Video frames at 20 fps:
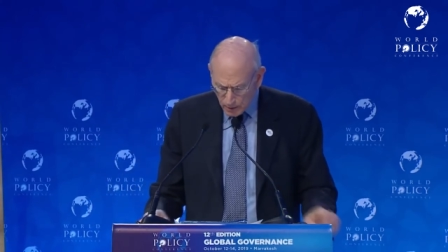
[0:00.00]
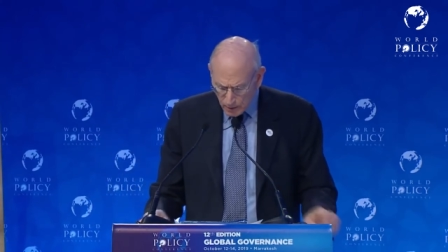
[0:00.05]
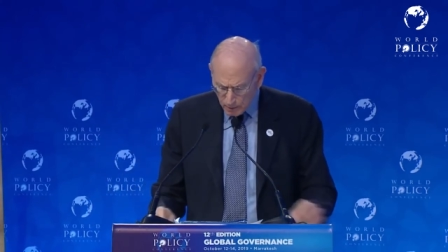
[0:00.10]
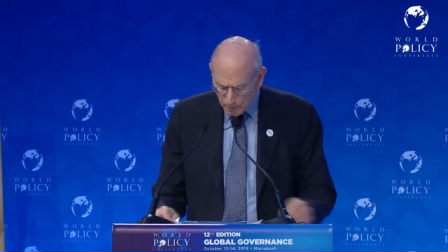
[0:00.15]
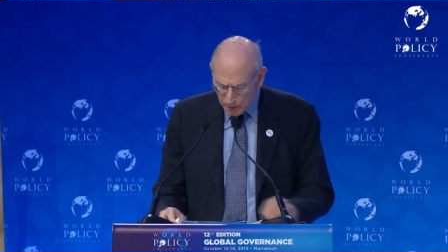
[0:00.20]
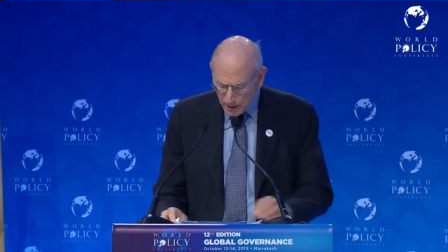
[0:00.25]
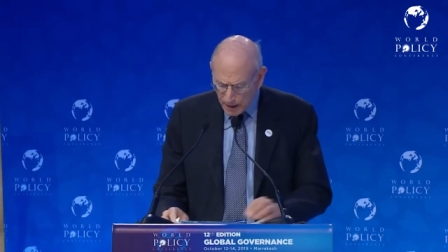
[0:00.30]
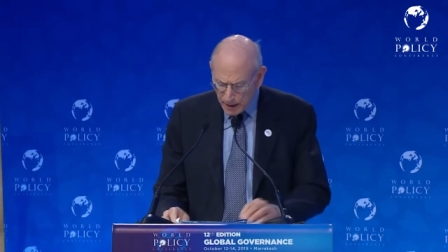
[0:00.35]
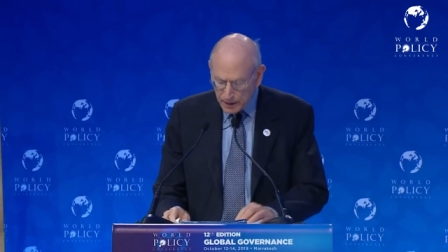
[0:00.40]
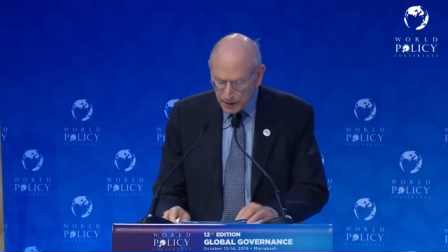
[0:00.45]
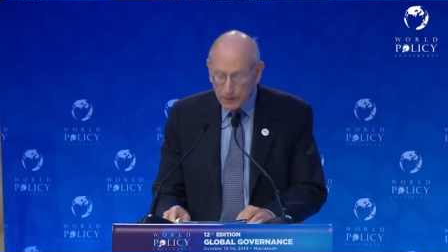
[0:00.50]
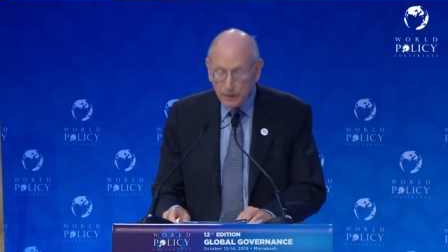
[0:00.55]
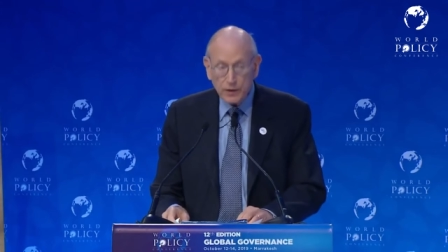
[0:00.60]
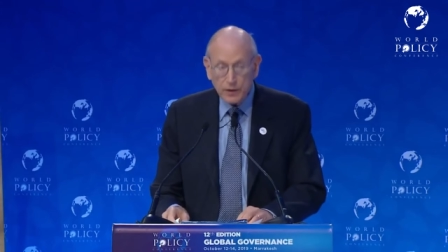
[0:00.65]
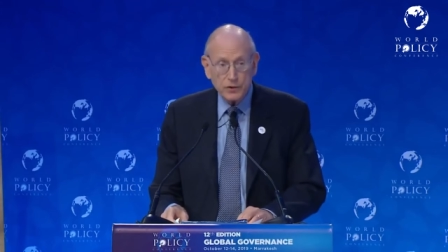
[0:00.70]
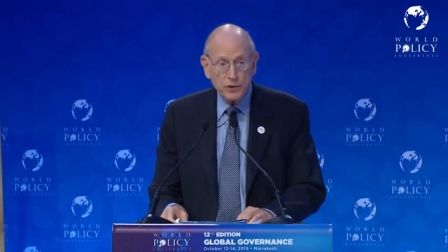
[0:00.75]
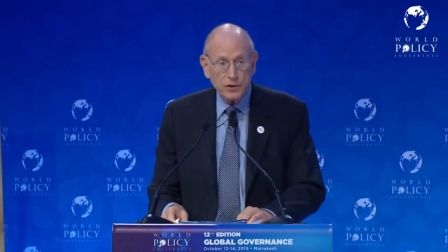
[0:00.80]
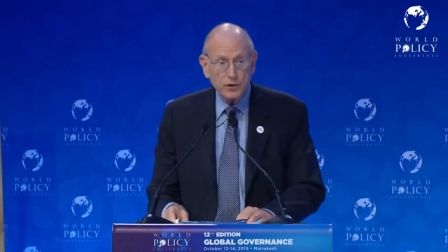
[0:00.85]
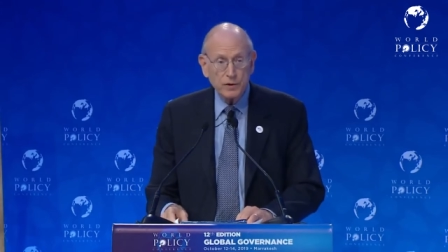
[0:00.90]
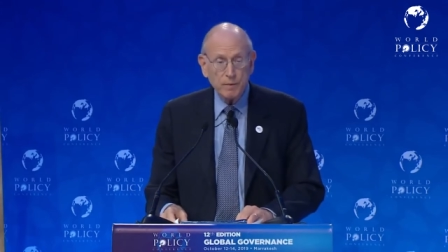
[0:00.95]
But this
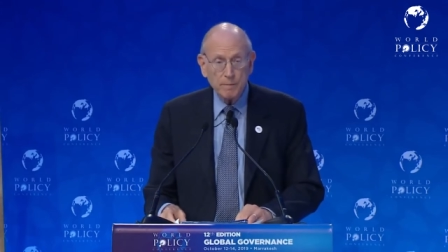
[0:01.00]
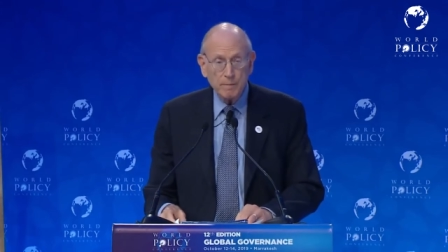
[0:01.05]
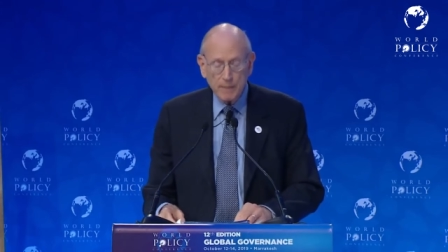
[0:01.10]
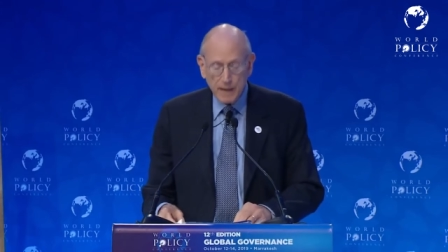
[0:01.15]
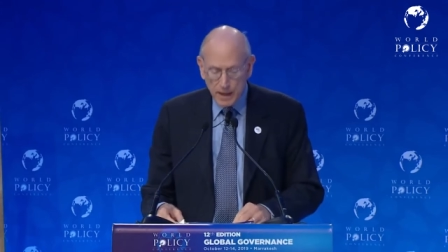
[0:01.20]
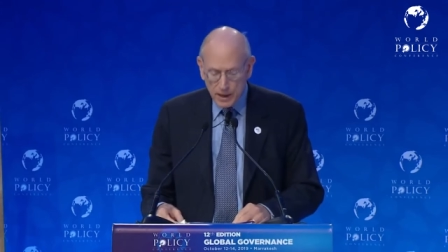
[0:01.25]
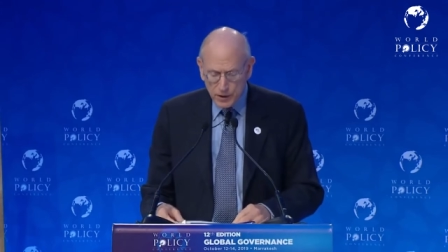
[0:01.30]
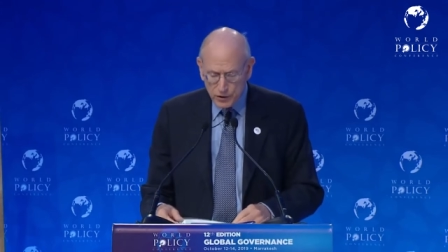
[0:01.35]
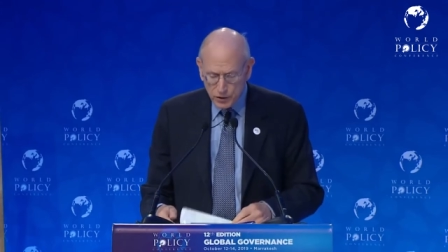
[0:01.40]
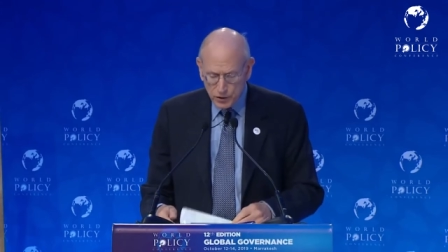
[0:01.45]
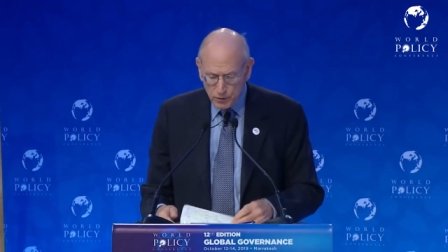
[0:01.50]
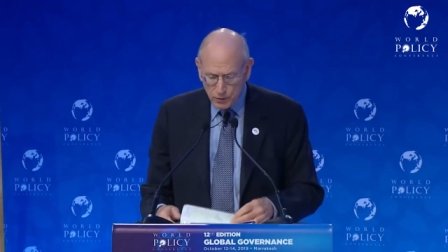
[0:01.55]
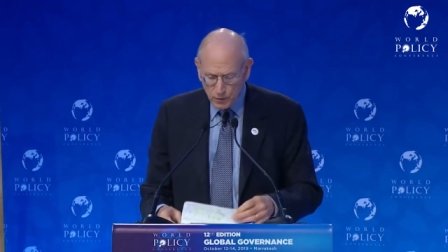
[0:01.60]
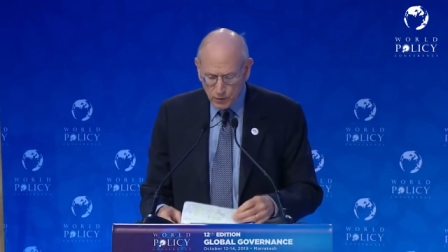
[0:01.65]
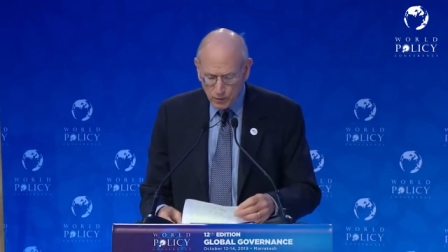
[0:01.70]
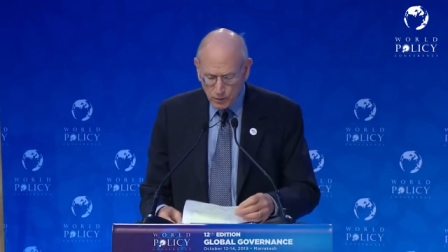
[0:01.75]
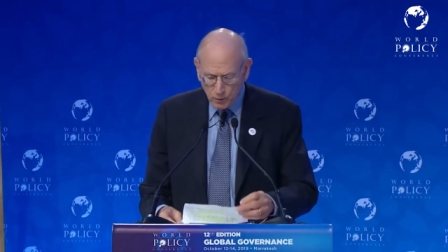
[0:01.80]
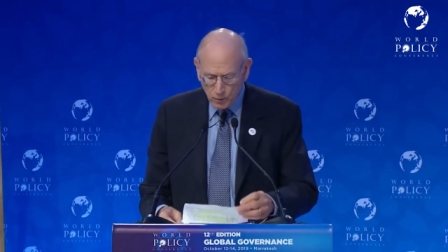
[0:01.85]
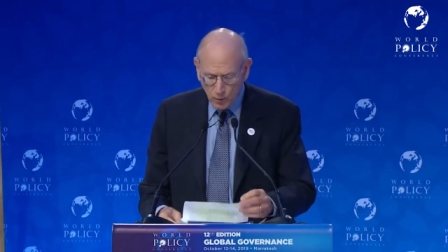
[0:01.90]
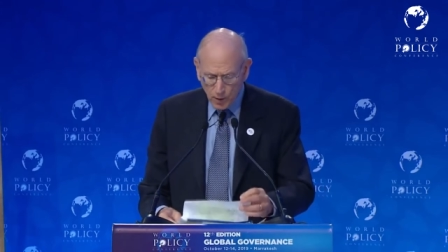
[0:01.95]
is a major
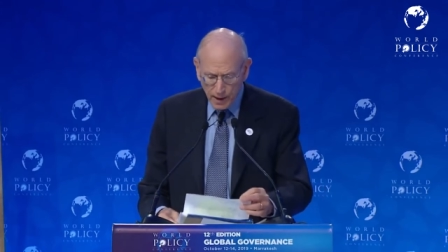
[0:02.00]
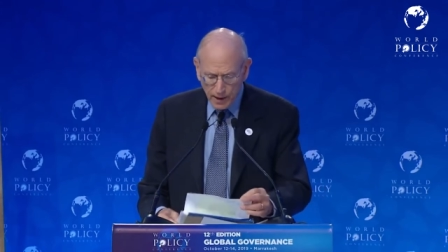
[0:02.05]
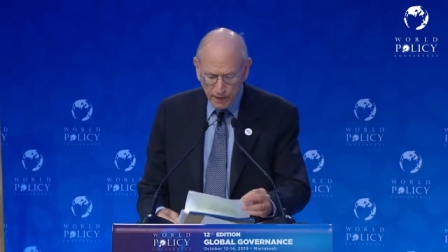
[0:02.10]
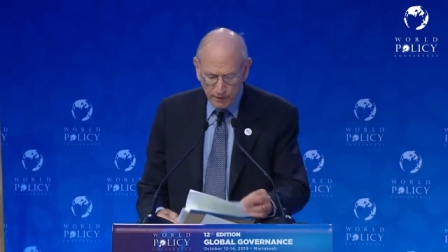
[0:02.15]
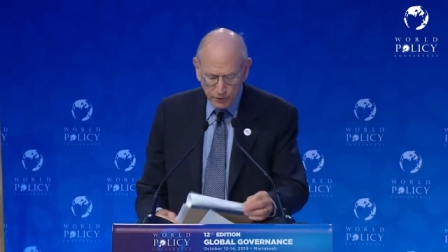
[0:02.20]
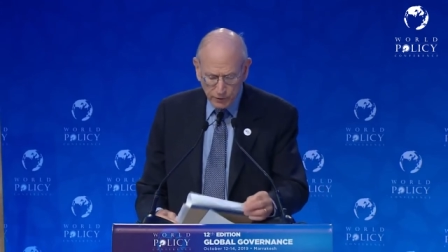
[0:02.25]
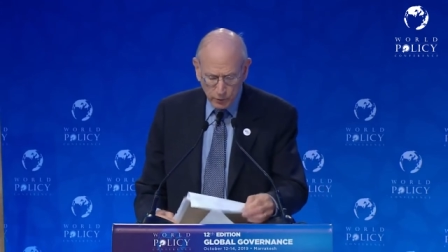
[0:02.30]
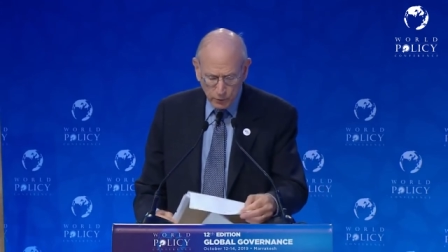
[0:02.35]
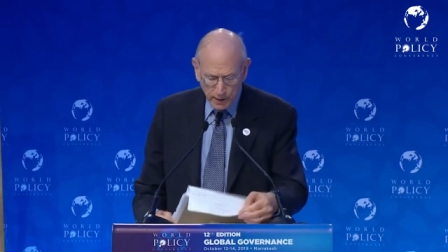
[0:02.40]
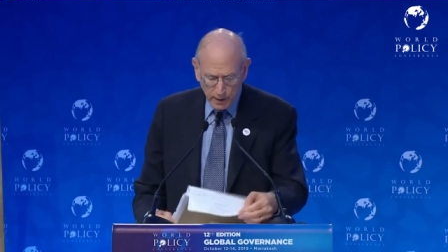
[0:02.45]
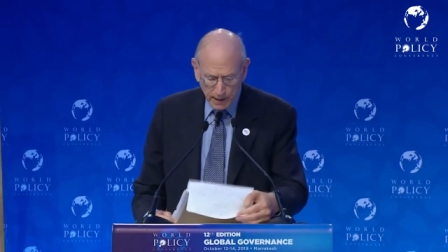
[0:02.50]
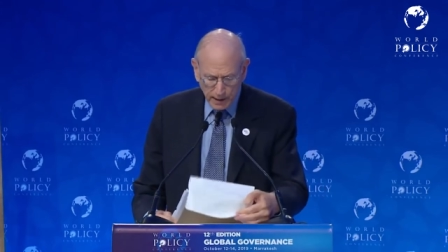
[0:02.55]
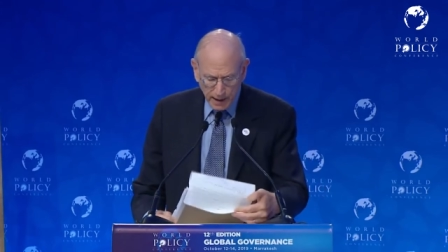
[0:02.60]
way of doing it,